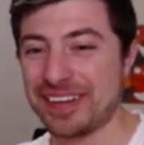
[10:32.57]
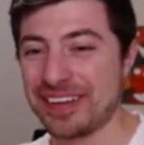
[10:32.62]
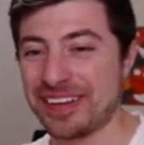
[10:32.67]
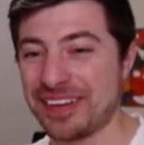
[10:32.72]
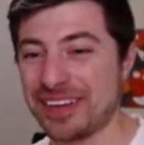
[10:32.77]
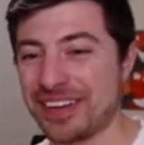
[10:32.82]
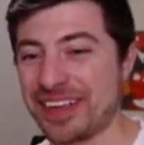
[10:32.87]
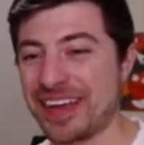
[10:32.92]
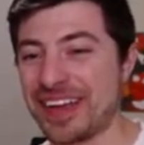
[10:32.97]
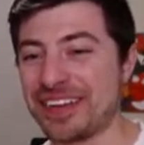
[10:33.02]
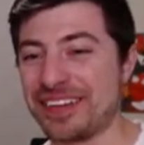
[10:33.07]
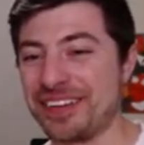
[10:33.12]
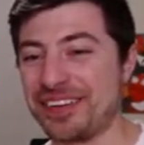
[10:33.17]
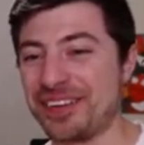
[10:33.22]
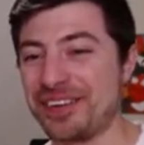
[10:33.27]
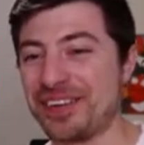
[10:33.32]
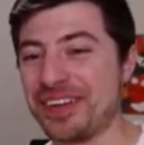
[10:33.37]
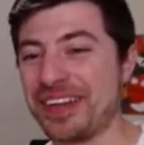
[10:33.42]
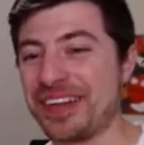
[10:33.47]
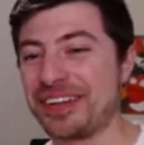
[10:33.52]
Okay,
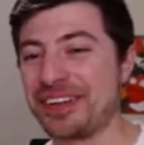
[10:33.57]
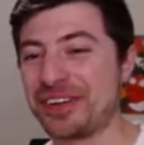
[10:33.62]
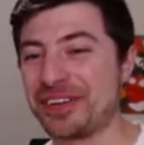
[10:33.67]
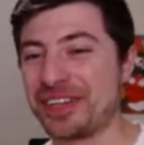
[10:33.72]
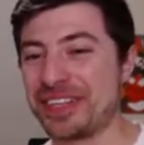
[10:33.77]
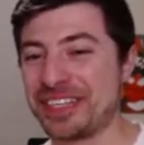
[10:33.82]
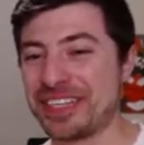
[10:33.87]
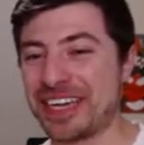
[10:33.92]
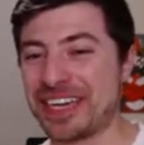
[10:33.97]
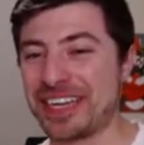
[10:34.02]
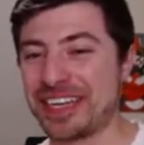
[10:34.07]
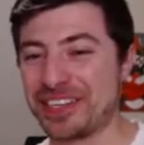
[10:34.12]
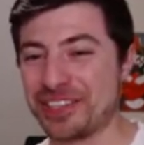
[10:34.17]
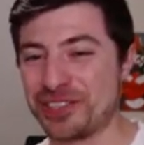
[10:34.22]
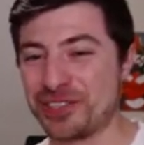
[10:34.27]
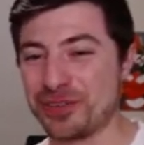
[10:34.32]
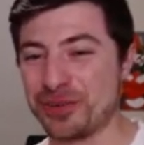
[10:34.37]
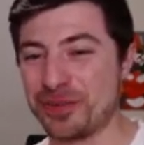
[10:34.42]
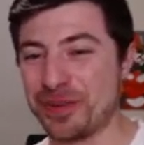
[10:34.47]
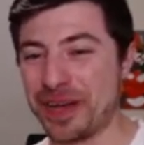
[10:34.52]
so it is only taking
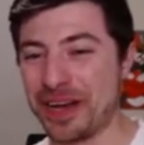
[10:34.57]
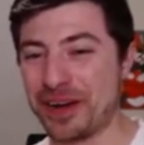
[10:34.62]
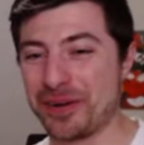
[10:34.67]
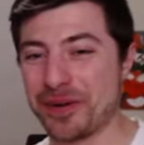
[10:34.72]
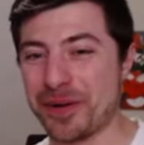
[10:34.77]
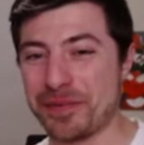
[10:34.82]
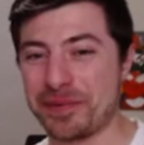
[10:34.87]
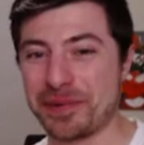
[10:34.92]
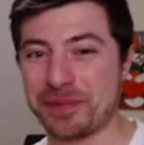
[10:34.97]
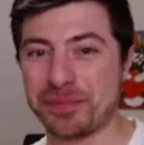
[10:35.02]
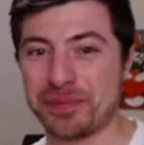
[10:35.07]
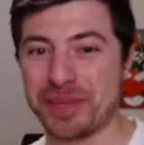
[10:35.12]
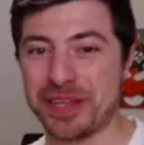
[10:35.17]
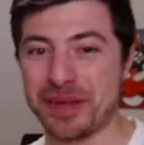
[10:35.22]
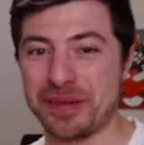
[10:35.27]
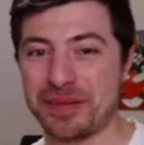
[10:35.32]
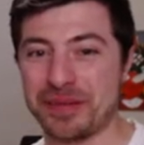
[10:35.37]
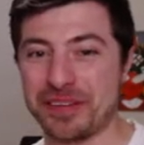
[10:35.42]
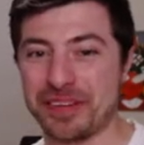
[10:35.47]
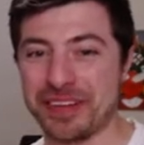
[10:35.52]
2 power whips,
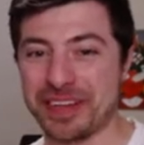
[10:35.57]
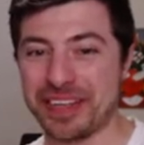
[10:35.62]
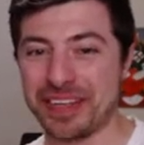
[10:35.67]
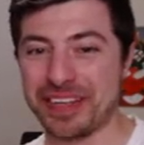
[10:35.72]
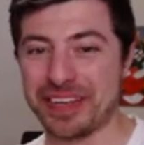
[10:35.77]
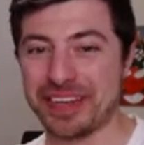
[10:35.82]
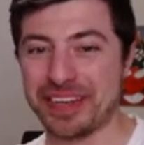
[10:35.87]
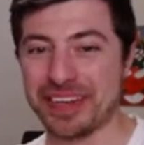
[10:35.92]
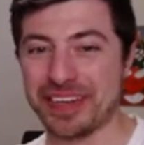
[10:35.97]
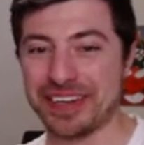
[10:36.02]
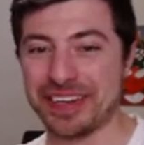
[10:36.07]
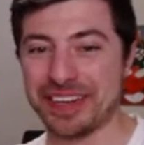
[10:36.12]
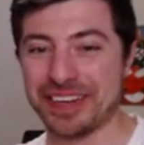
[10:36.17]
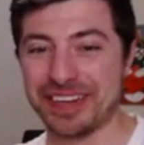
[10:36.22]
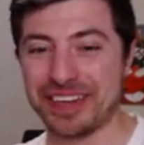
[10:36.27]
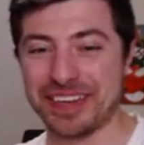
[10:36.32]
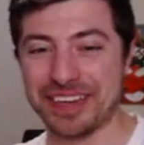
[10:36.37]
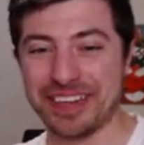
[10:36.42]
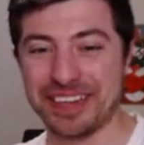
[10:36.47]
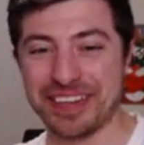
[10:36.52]
then
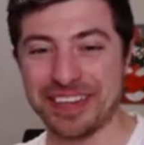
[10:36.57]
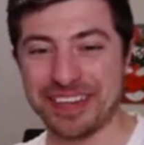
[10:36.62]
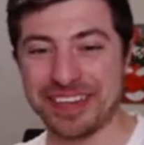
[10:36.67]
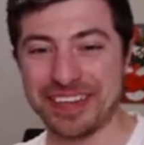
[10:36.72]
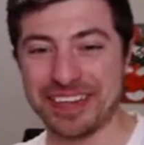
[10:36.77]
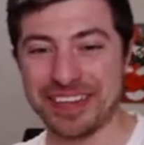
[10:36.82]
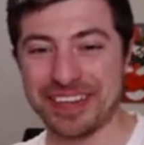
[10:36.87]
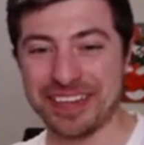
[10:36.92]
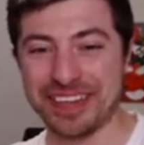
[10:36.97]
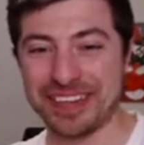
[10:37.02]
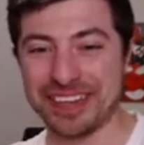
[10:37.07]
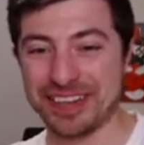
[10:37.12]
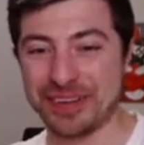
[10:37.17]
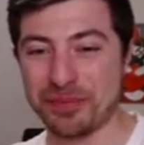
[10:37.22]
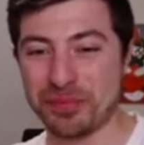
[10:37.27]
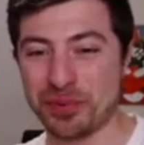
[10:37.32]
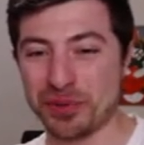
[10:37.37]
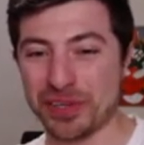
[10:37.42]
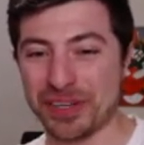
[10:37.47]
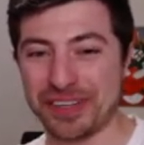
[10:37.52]
the
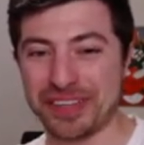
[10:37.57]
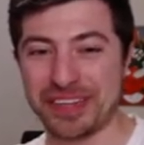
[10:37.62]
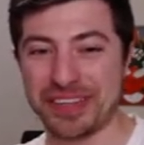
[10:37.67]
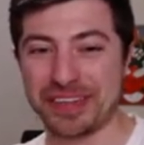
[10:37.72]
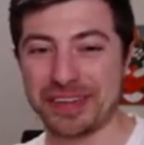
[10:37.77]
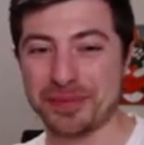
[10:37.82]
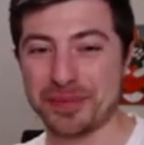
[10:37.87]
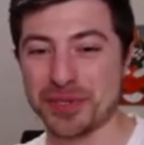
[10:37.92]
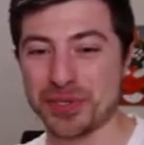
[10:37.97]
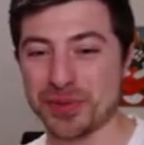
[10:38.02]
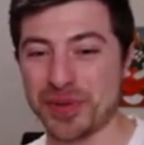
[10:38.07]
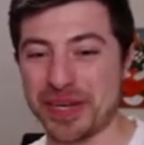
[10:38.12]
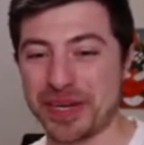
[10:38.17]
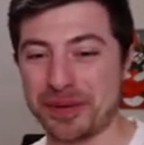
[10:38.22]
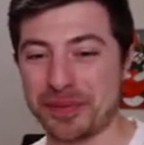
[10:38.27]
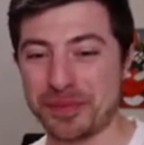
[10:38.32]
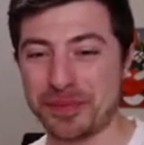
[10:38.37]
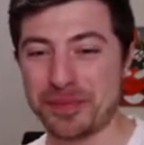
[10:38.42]
Bullet Seeds in between.